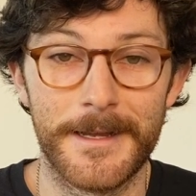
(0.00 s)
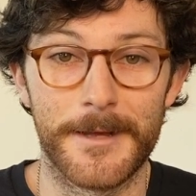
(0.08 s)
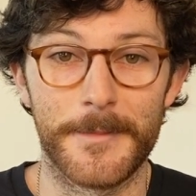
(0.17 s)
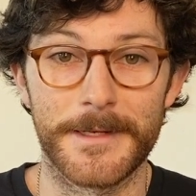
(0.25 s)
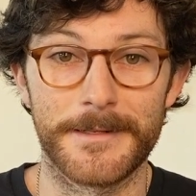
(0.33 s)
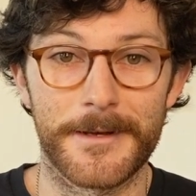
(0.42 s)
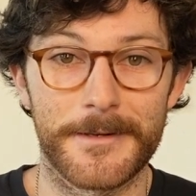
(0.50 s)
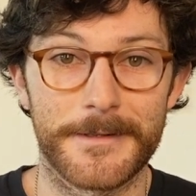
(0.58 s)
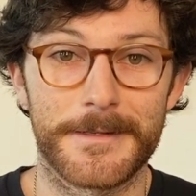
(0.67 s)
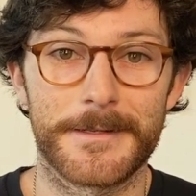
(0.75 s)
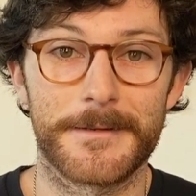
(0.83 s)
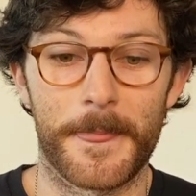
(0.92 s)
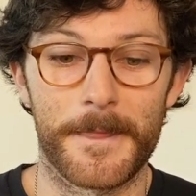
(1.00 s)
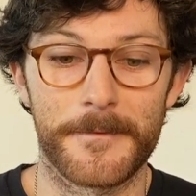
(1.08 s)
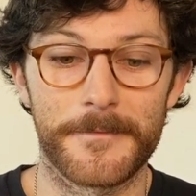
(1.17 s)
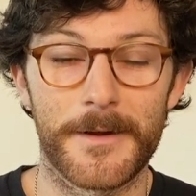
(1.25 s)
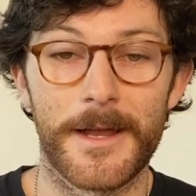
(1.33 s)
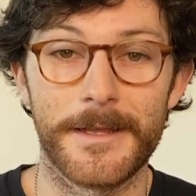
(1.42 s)
a McDonald's
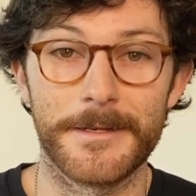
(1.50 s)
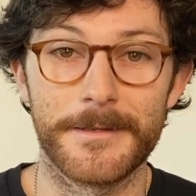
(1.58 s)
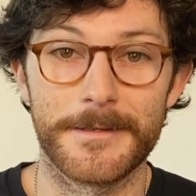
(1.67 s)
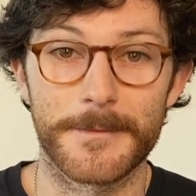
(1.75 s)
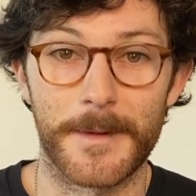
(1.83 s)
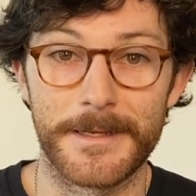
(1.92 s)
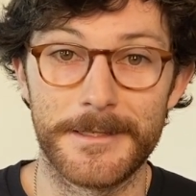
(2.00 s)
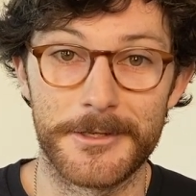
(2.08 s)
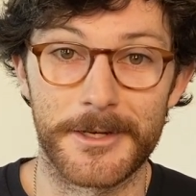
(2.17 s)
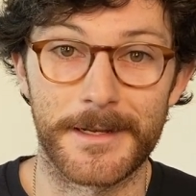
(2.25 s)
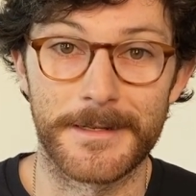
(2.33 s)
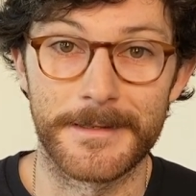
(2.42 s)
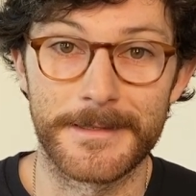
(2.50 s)
fried spicy chicken